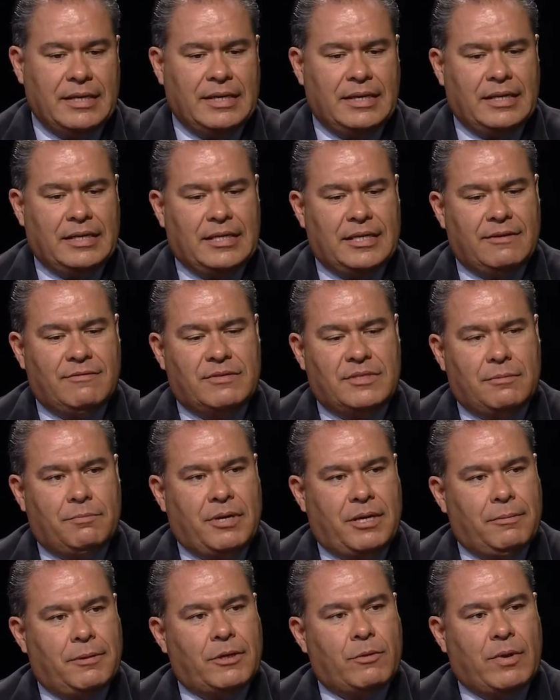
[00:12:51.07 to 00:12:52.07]
It gives the
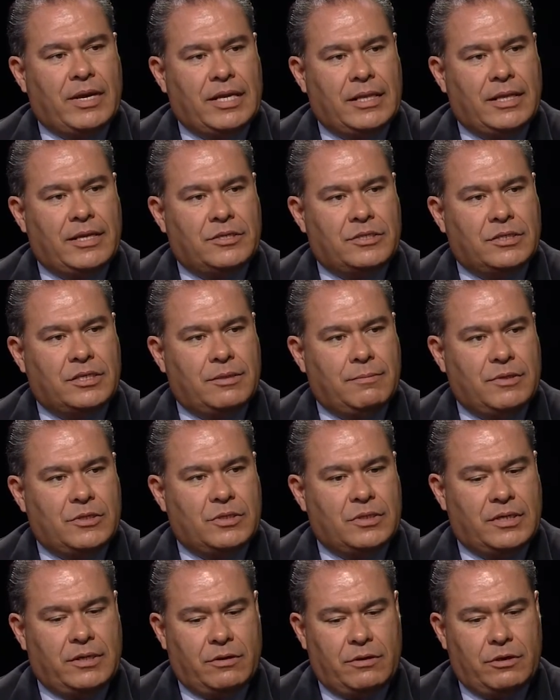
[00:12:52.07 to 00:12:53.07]
Public Regulation
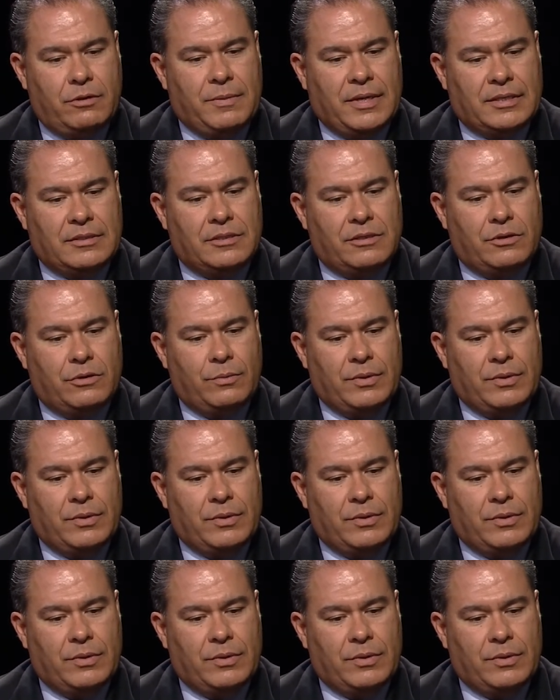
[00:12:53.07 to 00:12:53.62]
Commission here in New Mexico,